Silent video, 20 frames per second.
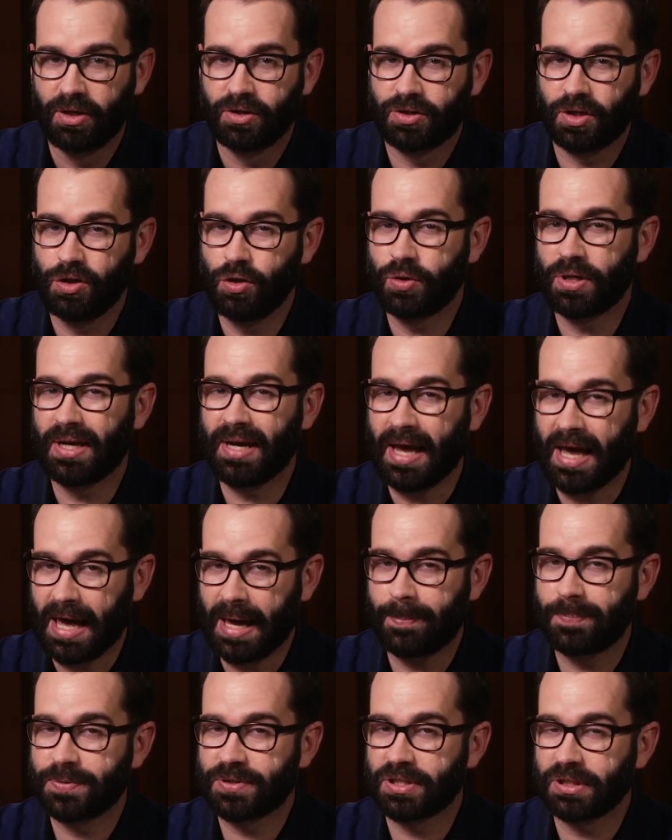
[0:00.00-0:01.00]
So you can
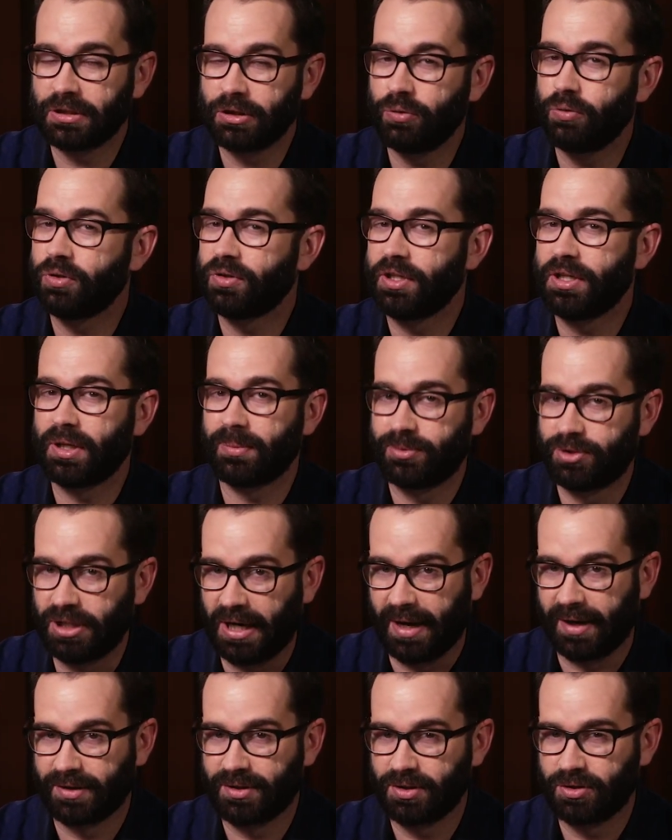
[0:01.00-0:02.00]
absolutely
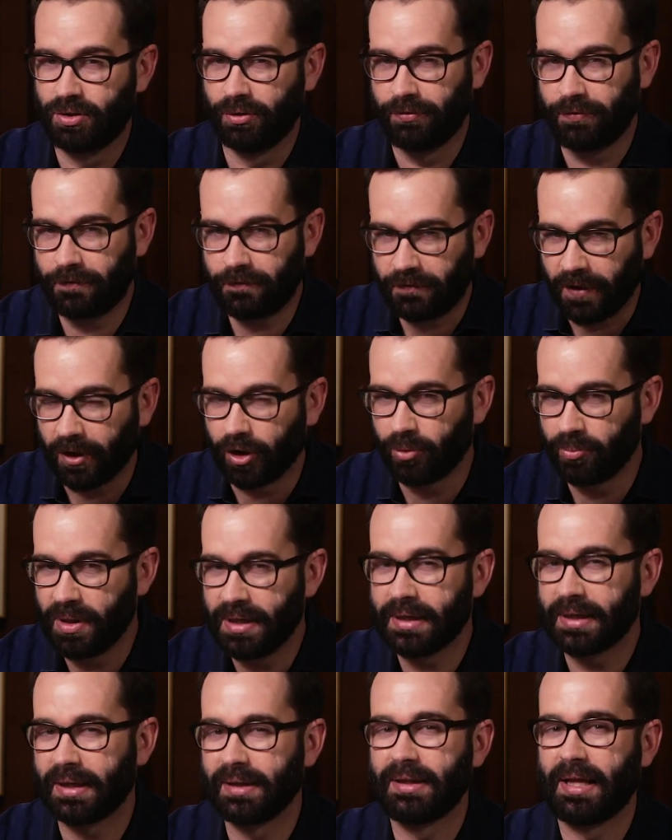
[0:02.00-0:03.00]
object to
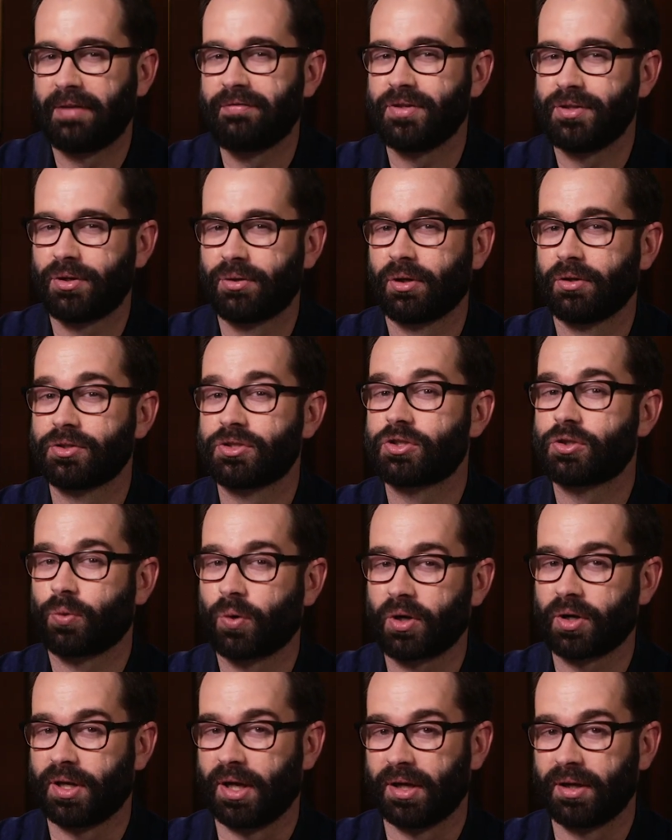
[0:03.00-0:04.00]
filming 11-year-olds
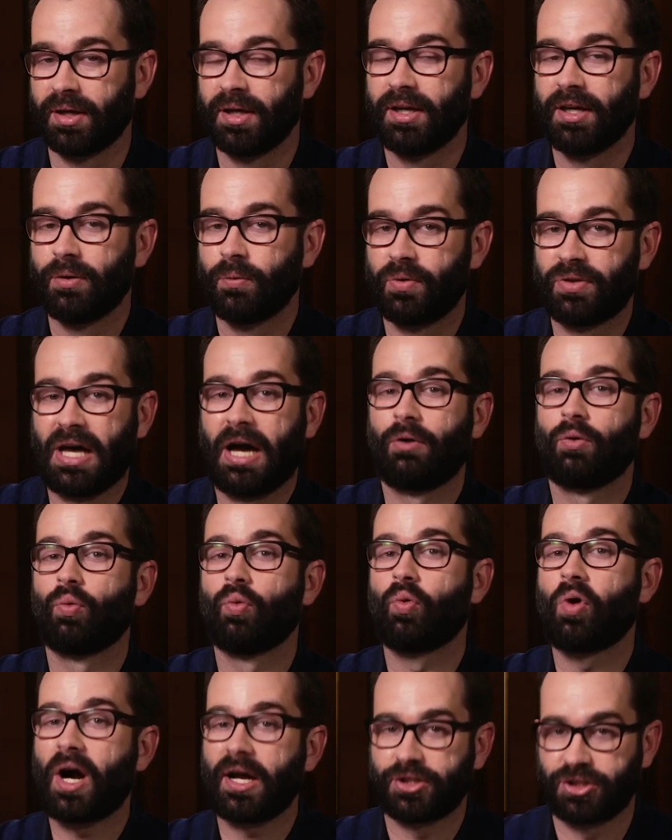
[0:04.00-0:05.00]
twerking without
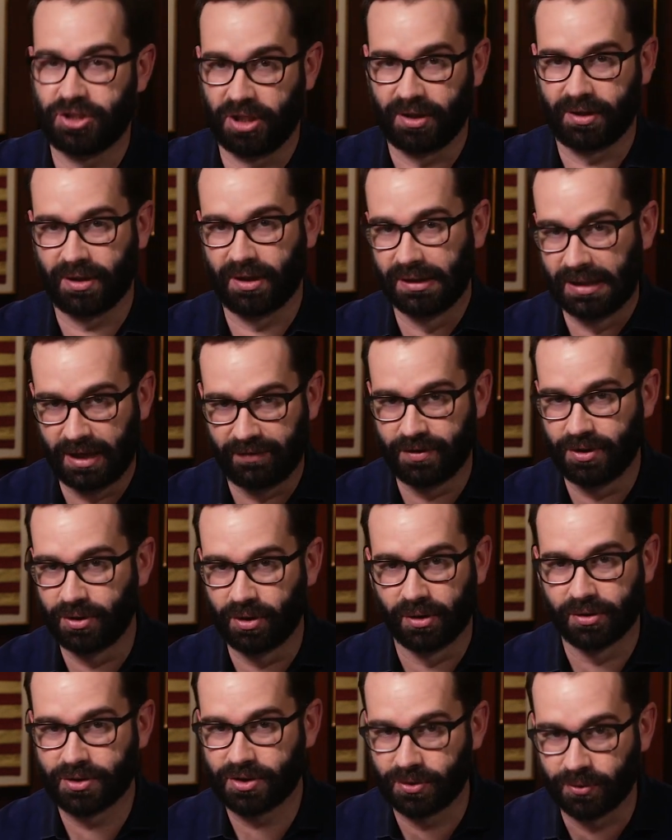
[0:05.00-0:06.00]
watching
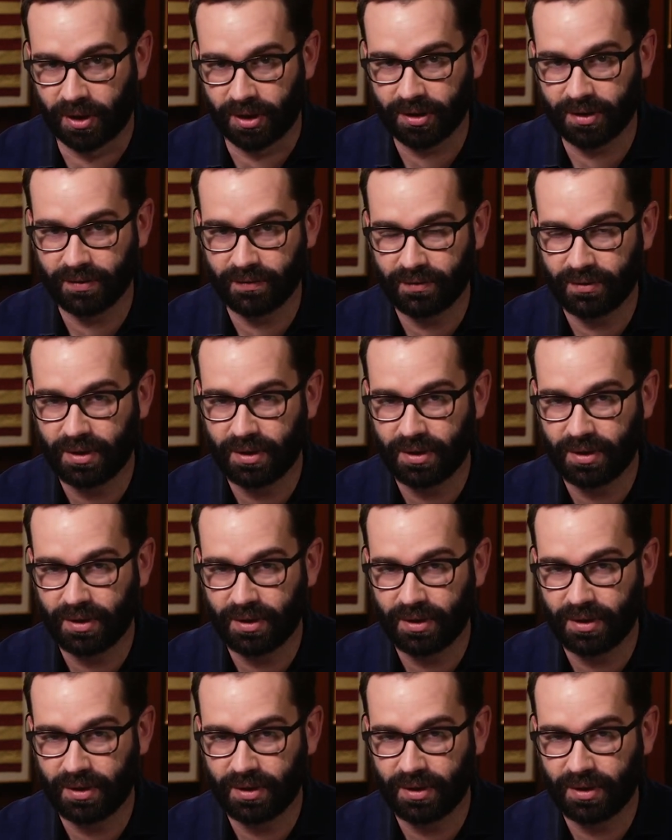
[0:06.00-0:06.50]
11-year-olds twerk.